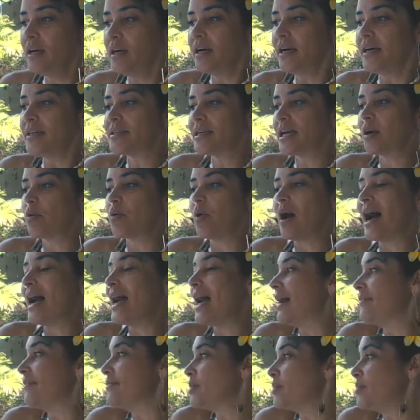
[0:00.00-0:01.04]
It's like, well, I
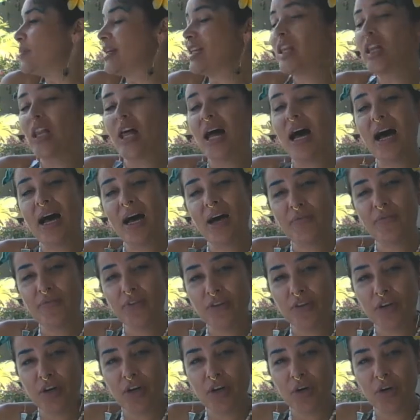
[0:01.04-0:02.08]
have to be love,
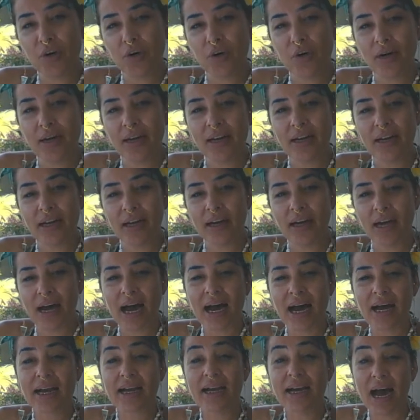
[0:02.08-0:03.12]
you know.
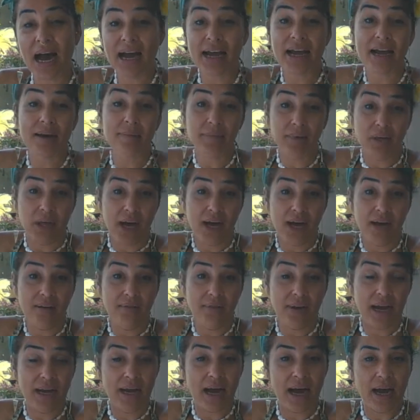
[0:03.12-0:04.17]
I am love.
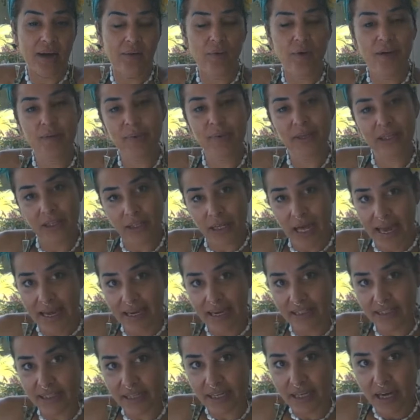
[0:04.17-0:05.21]
I want to be
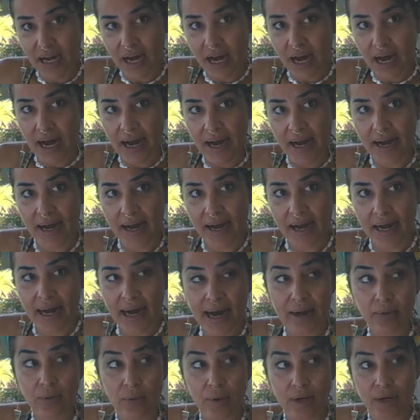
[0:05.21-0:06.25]
light.
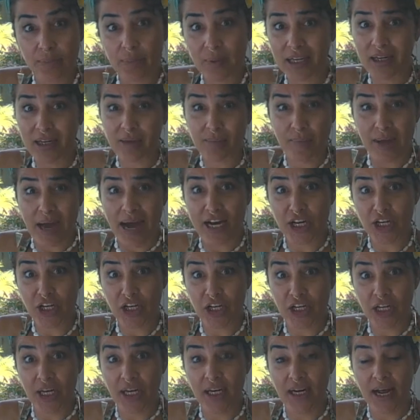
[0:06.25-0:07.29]
I want to be
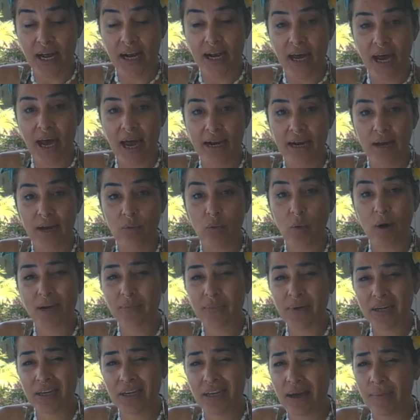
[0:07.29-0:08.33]
compassionate, and I want to
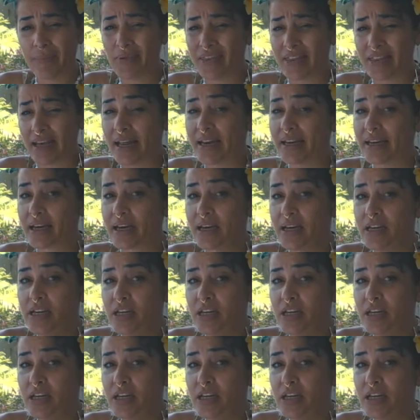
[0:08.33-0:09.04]
be empathetic